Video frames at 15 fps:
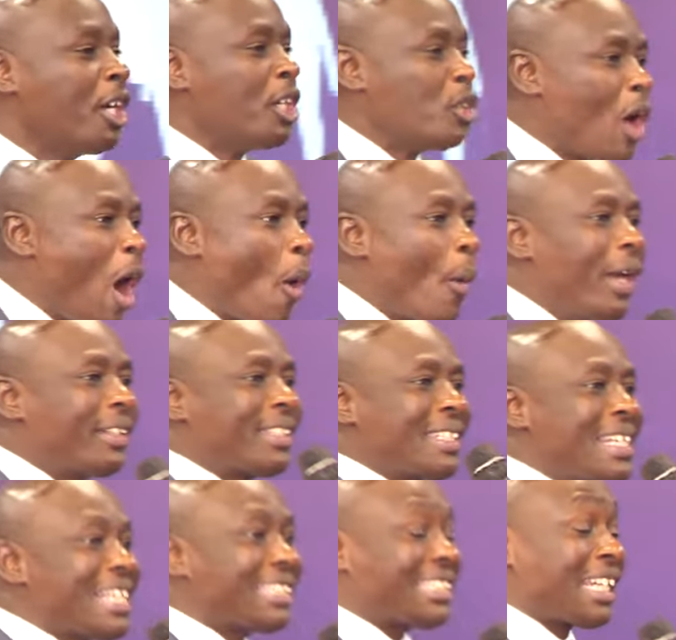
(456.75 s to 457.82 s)
you are
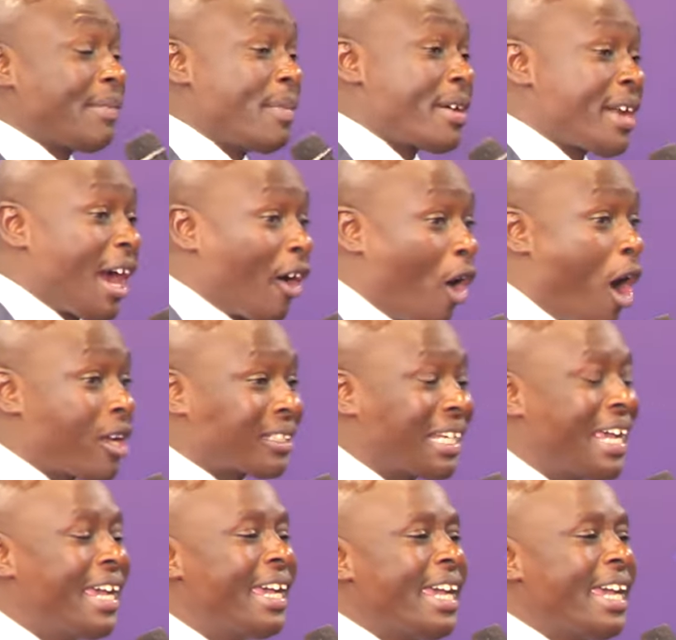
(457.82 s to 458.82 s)
witnessing miracles,